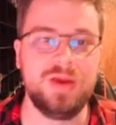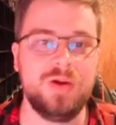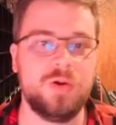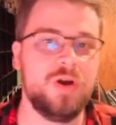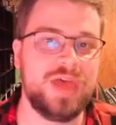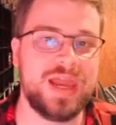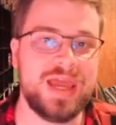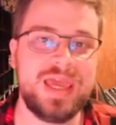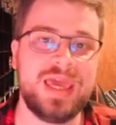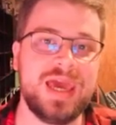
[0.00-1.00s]
or that
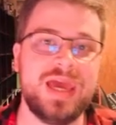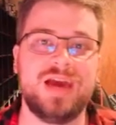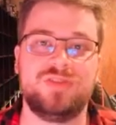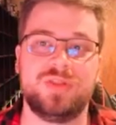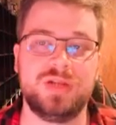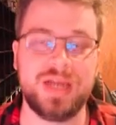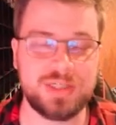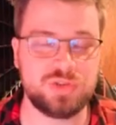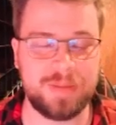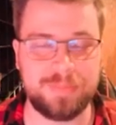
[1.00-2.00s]
8k after the
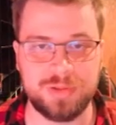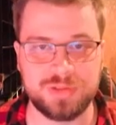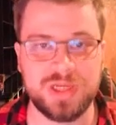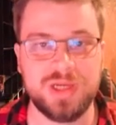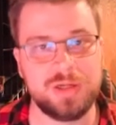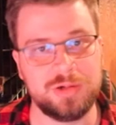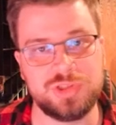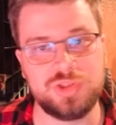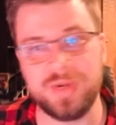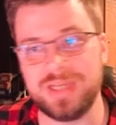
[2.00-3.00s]
9-drop boost goes
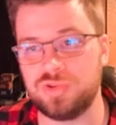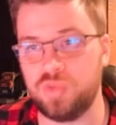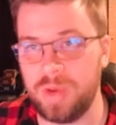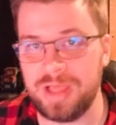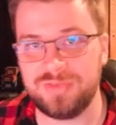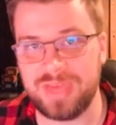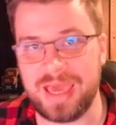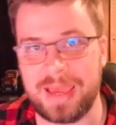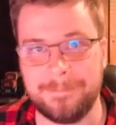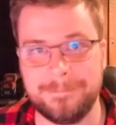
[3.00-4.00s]
to a
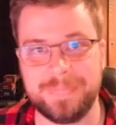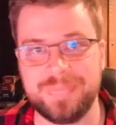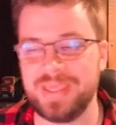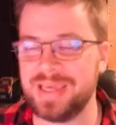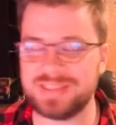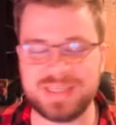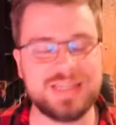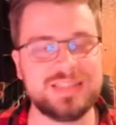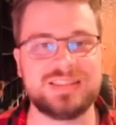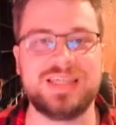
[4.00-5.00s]
12k. It's
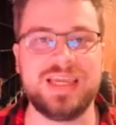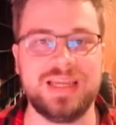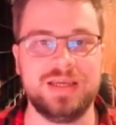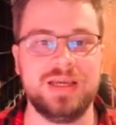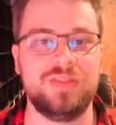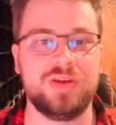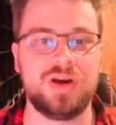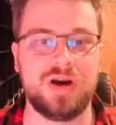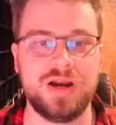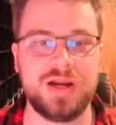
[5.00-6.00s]
insane. The
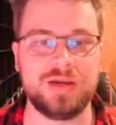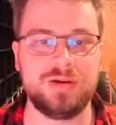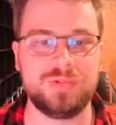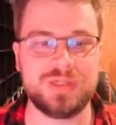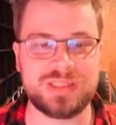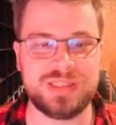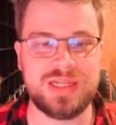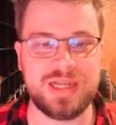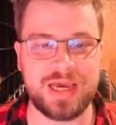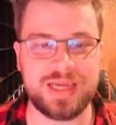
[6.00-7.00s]
card was,
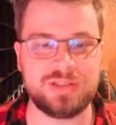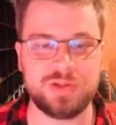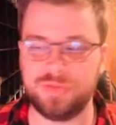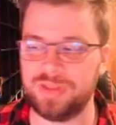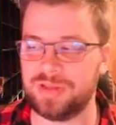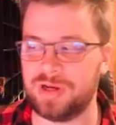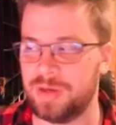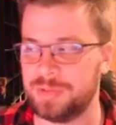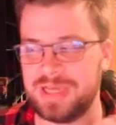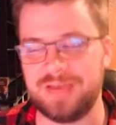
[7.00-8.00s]
I don't think the
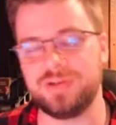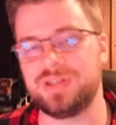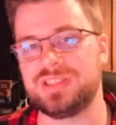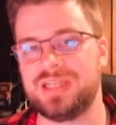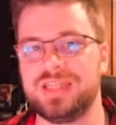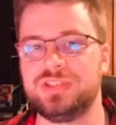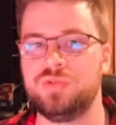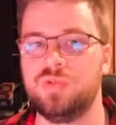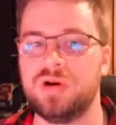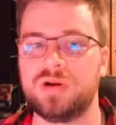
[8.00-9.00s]
card was ever designed to
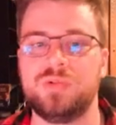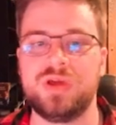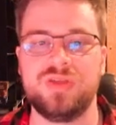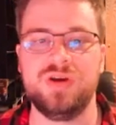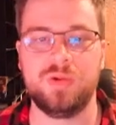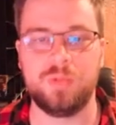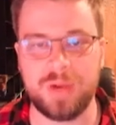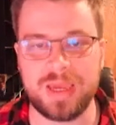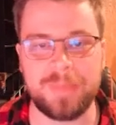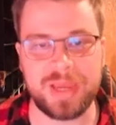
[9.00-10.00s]
work with
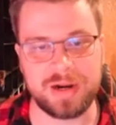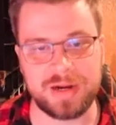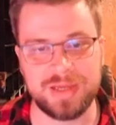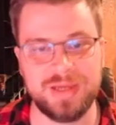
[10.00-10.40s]
Whitebeard.